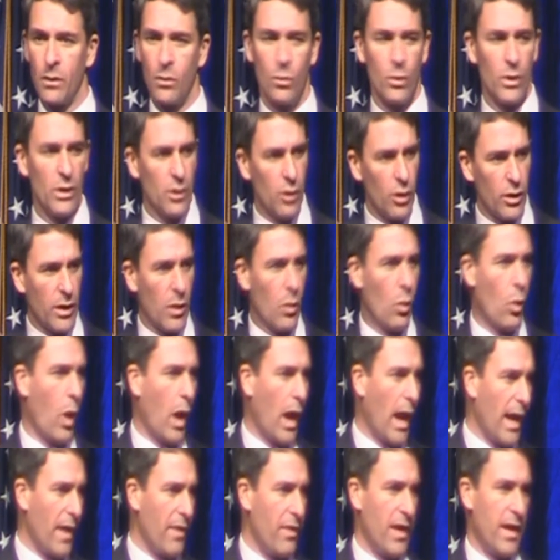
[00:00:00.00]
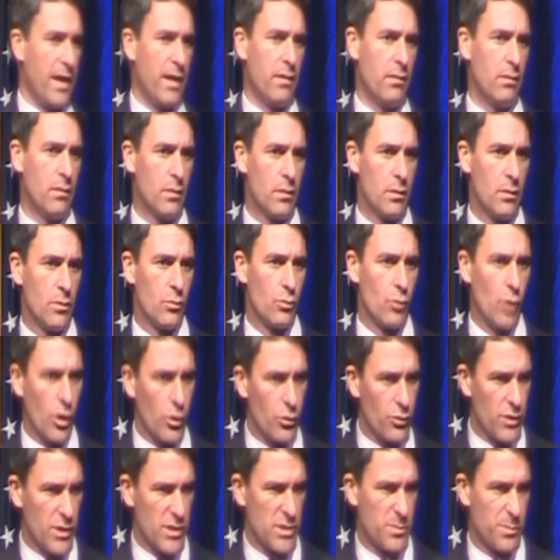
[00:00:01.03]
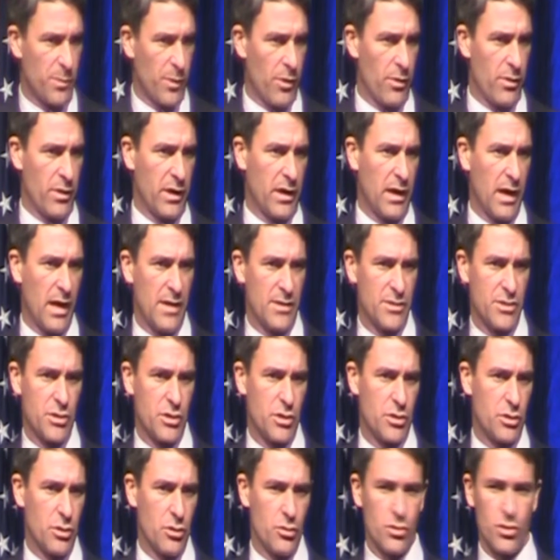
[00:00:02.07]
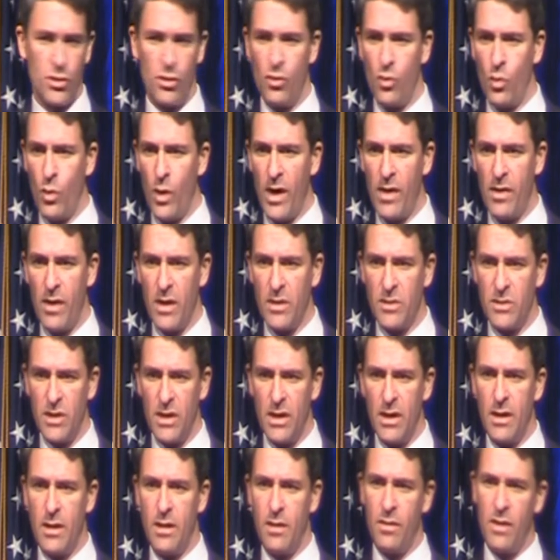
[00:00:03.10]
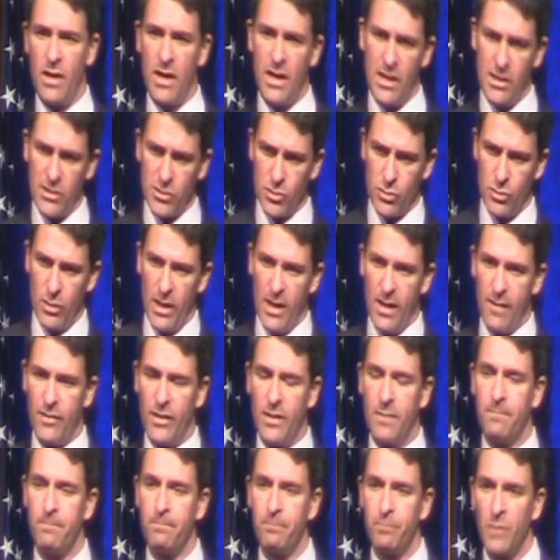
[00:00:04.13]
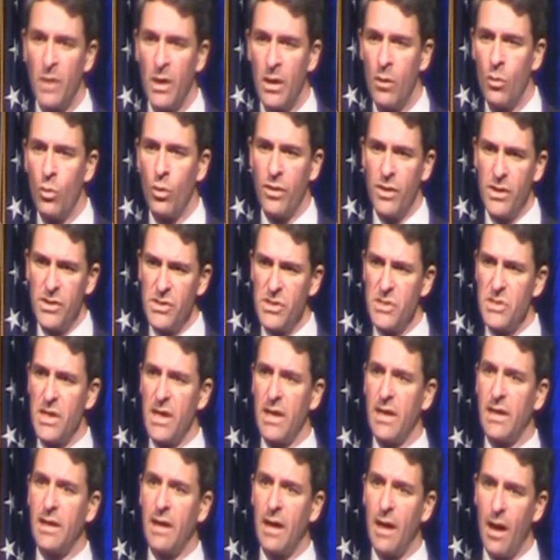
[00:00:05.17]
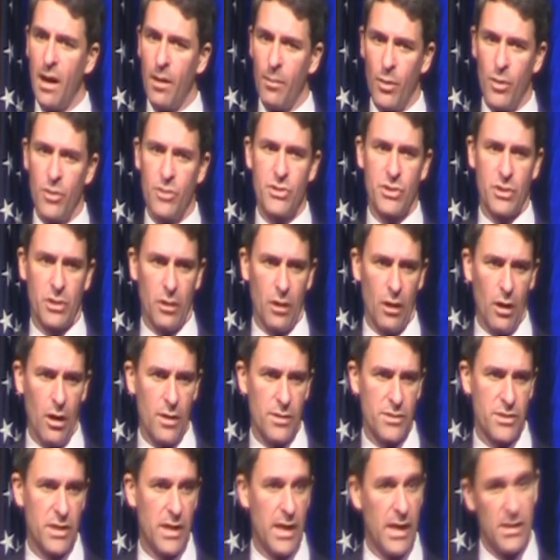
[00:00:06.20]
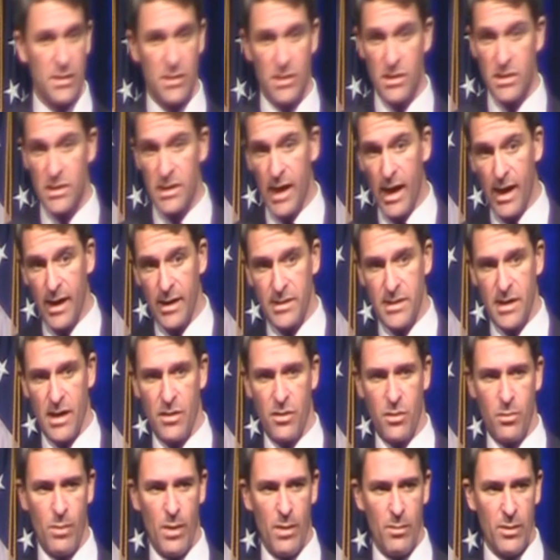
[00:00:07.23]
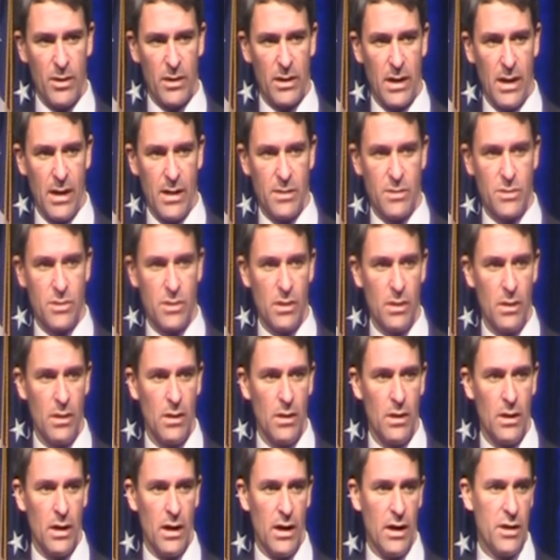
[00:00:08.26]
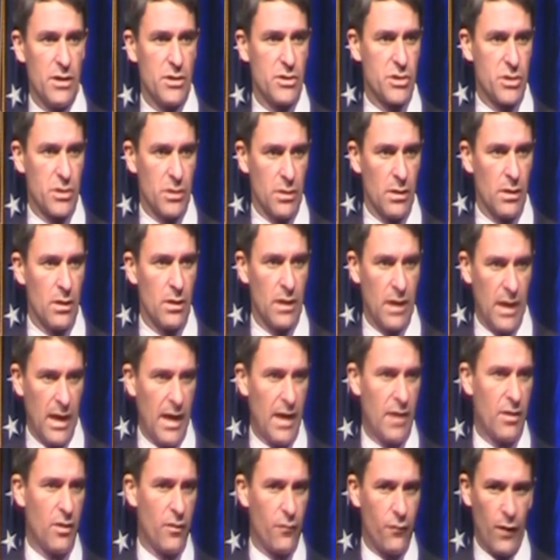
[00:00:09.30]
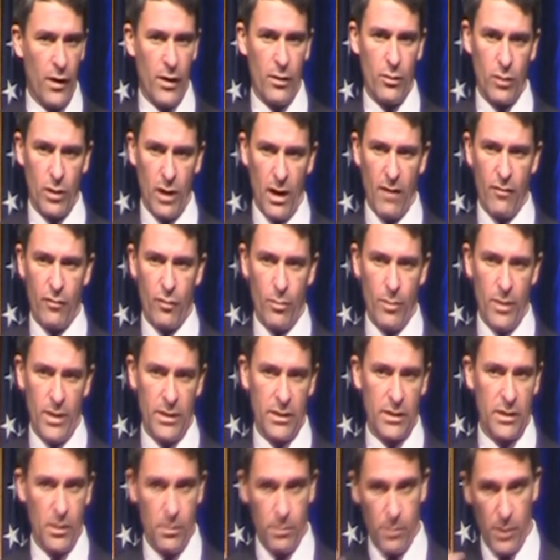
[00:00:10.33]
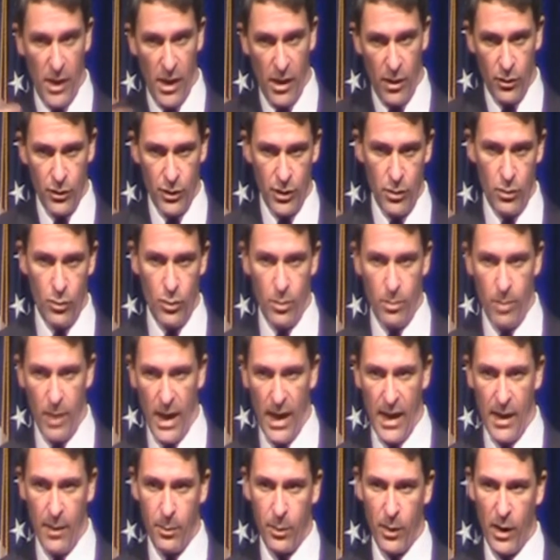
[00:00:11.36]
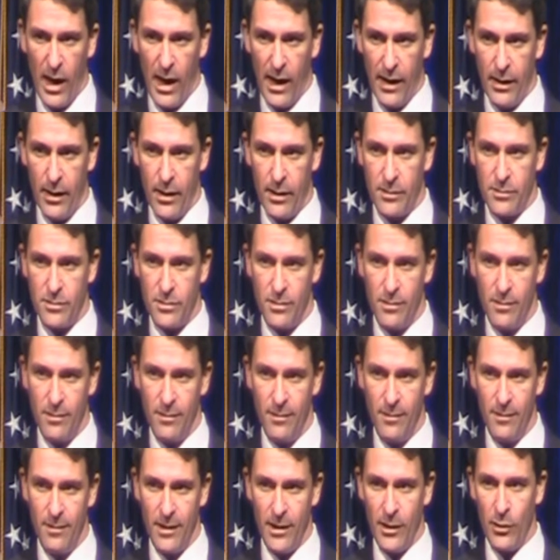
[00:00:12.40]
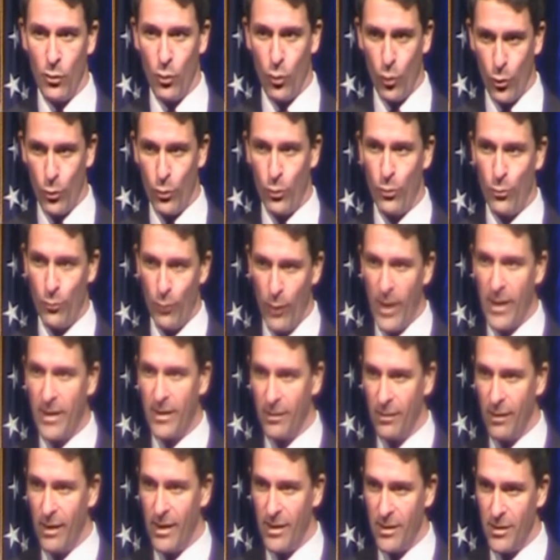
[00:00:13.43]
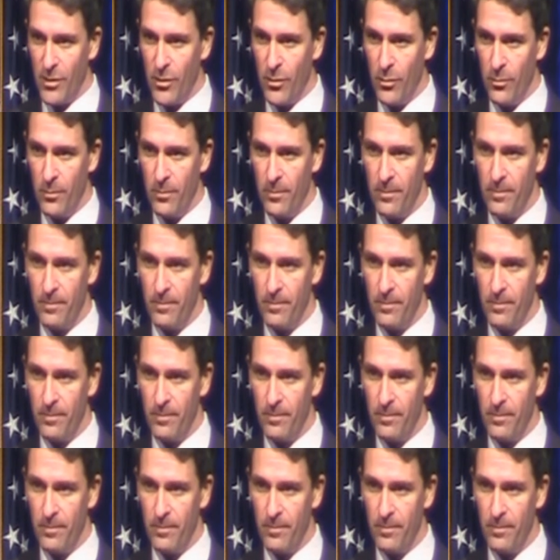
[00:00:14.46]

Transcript: We look at why they wrote this part of the Constitution the way they did and the history of it? Well, this is a Commerce Clause case. It's not a 10th Amendment case. It is can the federal government compel you to buy a product in order to regulate you?